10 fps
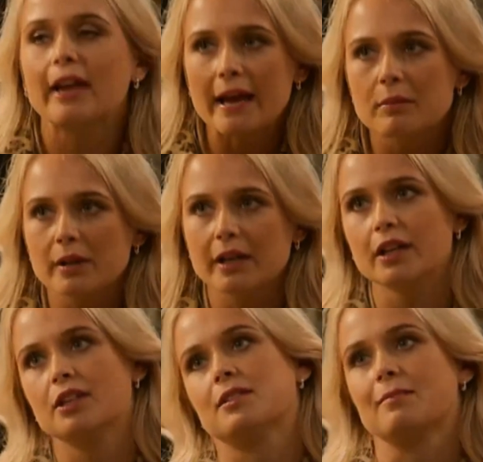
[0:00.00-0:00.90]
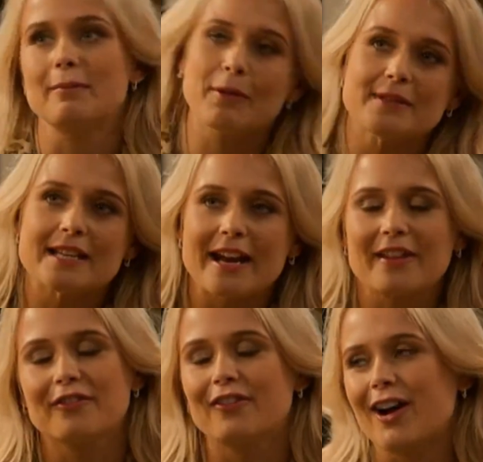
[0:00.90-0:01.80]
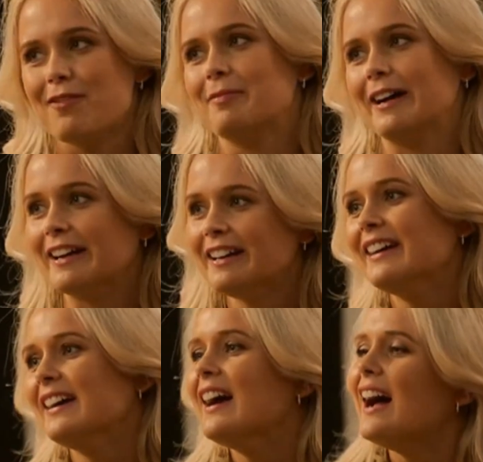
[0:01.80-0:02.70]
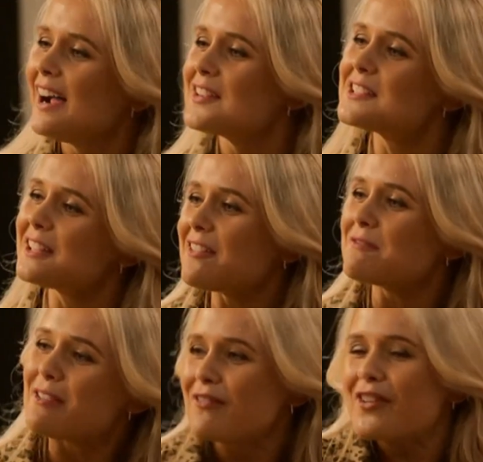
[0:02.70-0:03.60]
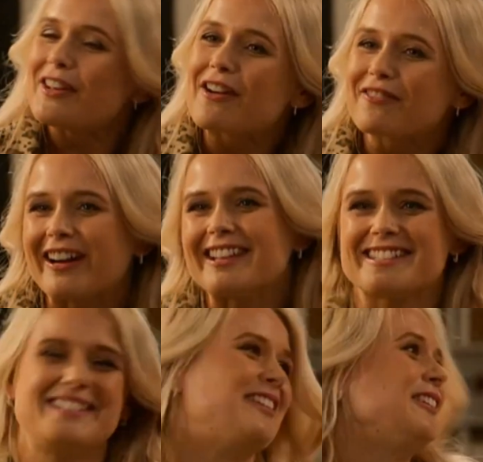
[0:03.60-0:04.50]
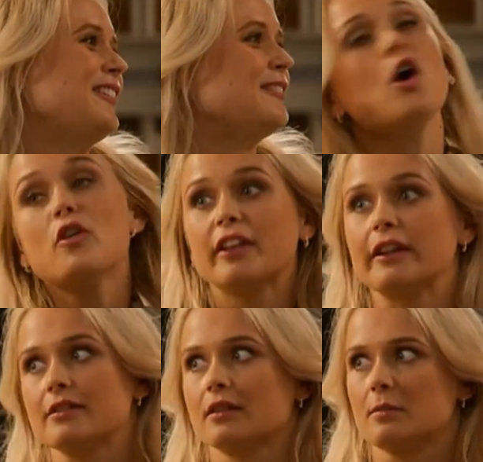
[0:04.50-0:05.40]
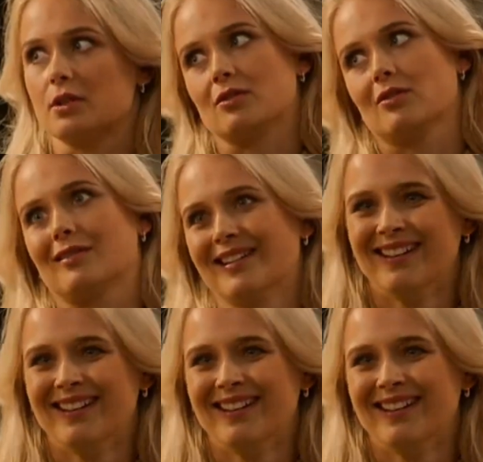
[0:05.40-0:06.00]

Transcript: Cambridge and my mum and dad and the farm, but I also love my Ferndale friends too. Not that it's a competition.